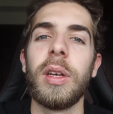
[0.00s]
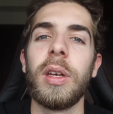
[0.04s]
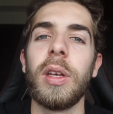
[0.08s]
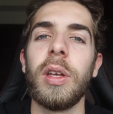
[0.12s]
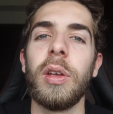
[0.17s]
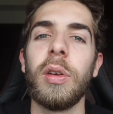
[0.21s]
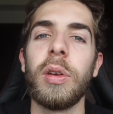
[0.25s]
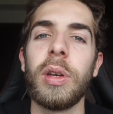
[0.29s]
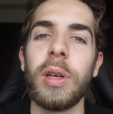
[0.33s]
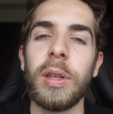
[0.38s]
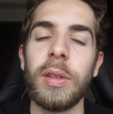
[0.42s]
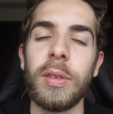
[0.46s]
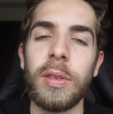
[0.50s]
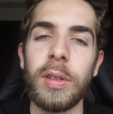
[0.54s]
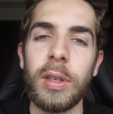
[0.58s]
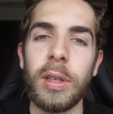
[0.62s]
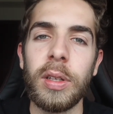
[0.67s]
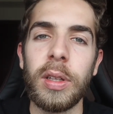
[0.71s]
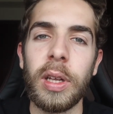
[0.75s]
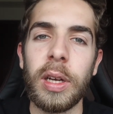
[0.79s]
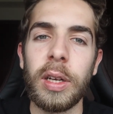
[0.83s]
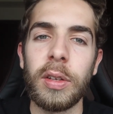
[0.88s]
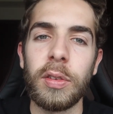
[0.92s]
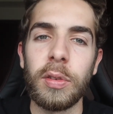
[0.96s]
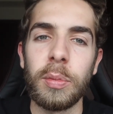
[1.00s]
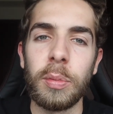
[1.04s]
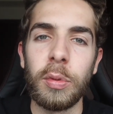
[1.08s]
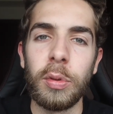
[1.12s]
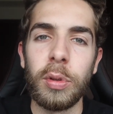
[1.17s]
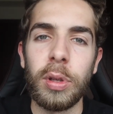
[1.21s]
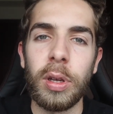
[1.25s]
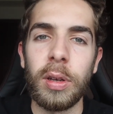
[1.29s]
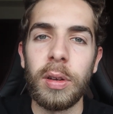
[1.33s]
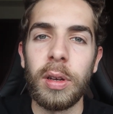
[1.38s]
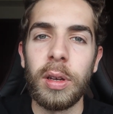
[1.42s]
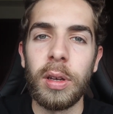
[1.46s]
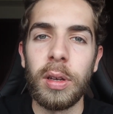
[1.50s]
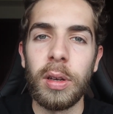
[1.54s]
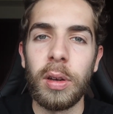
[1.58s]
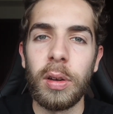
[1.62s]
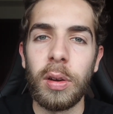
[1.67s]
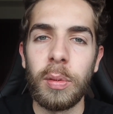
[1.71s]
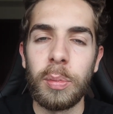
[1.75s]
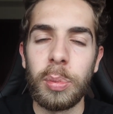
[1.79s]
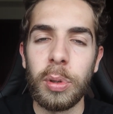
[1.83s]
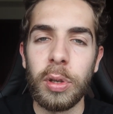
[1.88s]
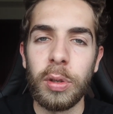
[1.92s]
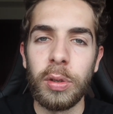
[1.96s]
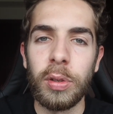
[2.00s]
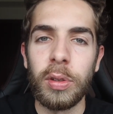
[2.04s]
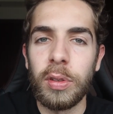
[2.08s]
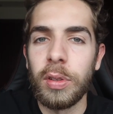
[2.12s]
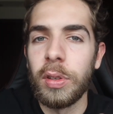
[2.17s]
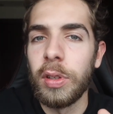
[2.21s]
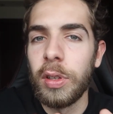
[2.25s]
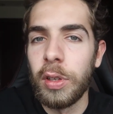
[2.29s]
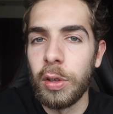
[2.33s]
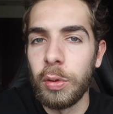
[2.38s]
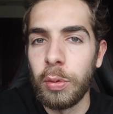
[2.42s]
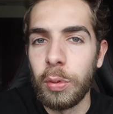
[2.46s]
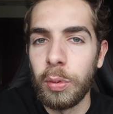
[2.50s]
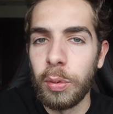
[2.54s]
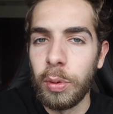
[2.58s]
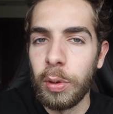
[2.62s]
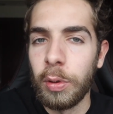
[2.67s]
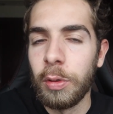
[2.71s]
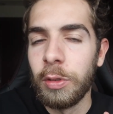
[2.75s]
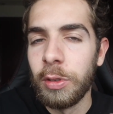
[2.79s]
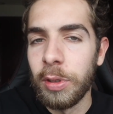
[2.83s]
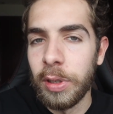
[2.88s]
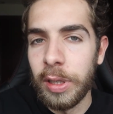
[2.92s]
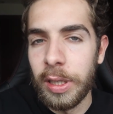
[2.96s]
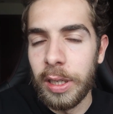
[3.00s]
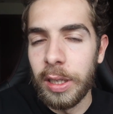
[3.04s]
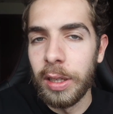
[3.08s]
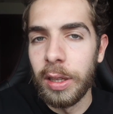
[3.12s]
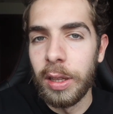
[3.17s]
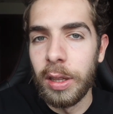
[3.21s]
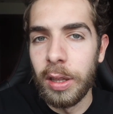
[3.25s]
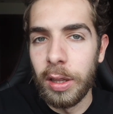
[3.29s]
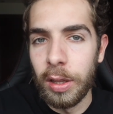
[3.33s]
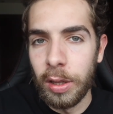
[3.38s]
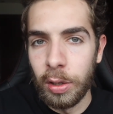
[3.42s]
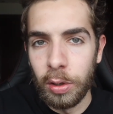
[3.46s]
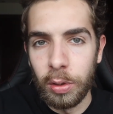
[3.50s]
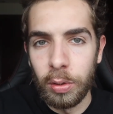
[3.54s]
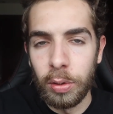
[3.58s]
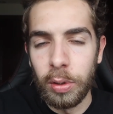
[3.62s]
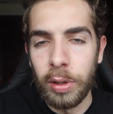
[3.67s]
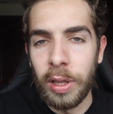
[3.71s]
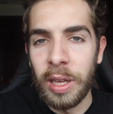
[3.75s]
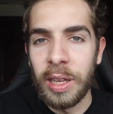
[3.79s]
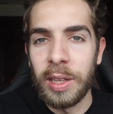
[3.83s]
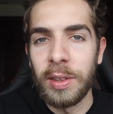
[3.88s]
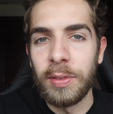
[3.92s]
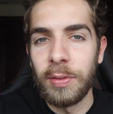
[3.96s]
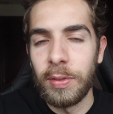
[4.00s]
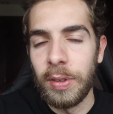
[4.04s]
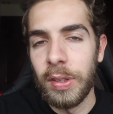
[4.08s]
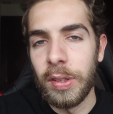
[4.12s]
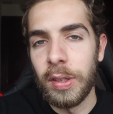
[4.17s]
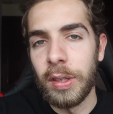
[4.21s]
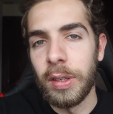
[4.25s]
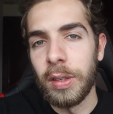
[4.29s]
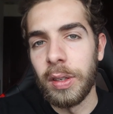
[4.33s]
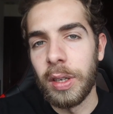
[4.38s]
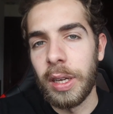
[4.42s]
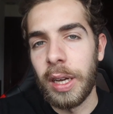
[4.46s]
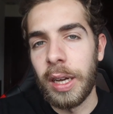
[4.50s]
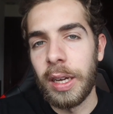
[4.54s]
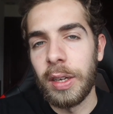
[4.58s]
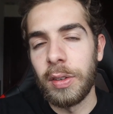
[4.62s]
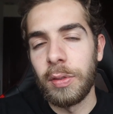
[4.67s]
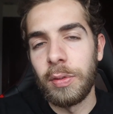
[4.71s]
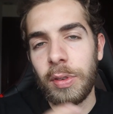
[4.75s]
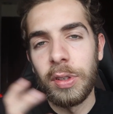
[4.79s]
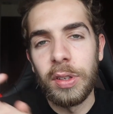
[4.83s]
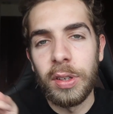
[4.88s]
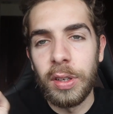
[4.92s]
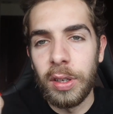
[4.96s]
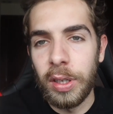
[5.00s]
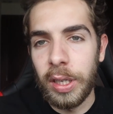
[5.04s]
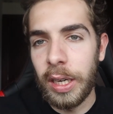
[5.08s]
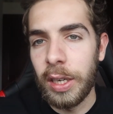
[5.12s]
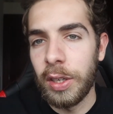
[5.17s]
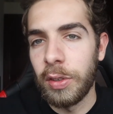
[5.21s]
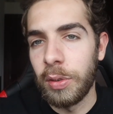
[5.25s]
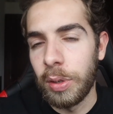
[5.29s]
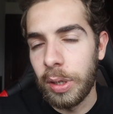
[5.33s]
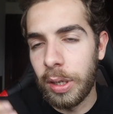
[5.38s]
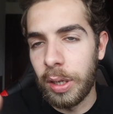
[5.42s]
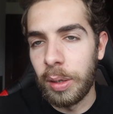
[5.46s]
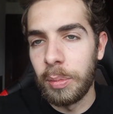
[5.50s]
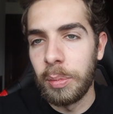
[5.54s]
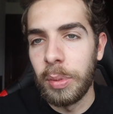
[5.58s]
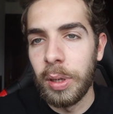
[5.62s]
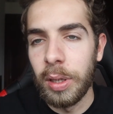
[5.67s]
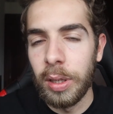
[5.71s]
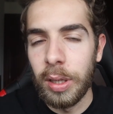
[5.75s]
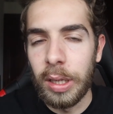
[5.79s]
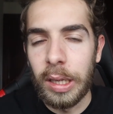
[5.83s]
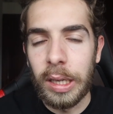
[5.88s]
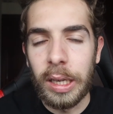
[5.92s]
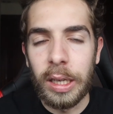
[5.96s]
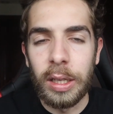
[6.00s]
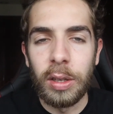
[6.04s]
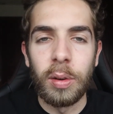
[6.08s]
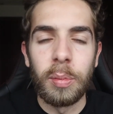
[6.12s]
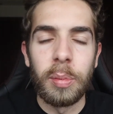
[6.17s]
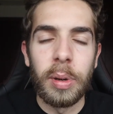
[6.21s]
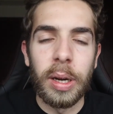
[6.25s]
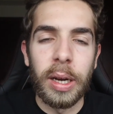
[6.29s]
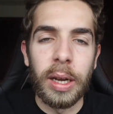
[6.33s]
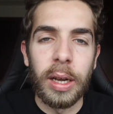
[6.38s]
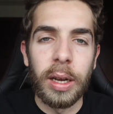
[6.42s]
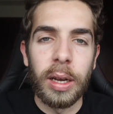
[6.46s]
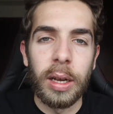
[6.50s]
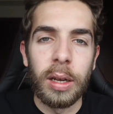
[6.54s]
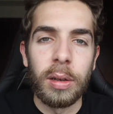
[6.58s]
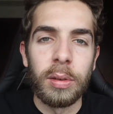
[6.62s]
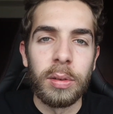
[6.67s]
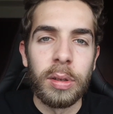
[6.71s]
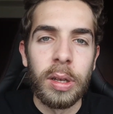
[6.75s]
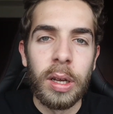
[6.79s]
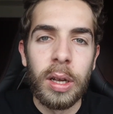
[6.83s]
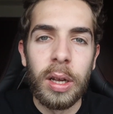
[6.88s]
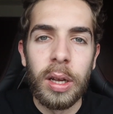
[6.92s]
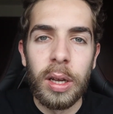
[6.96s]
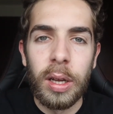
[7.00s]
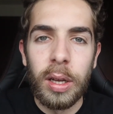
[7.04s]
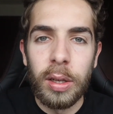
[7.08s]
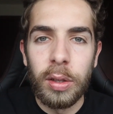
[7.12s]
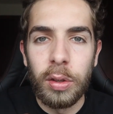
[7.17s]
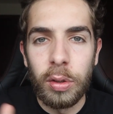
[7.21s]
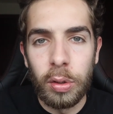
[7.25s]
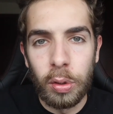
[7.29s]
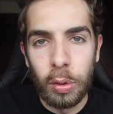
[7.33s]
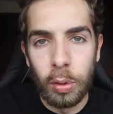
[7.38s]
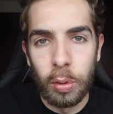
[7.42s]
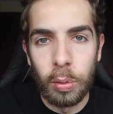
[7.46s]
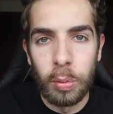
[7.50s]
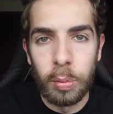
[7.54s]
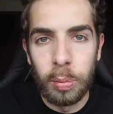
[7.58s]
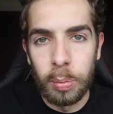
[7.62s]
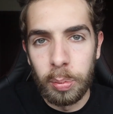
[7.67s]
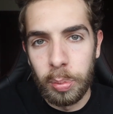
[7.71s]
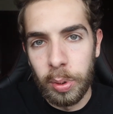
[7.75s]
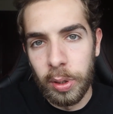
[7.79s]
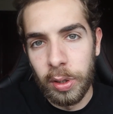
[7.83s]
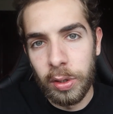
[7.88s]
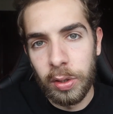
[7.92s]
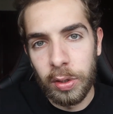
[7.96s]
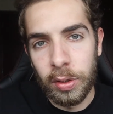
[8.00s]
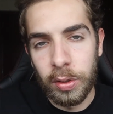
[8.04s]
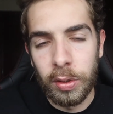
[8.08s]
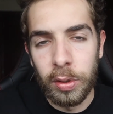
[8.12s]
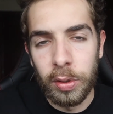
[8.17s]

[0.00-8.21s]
You can see like some good opportunities, and you'll need that physical cash. Physical cash, or it can be like in your bank account, to purchase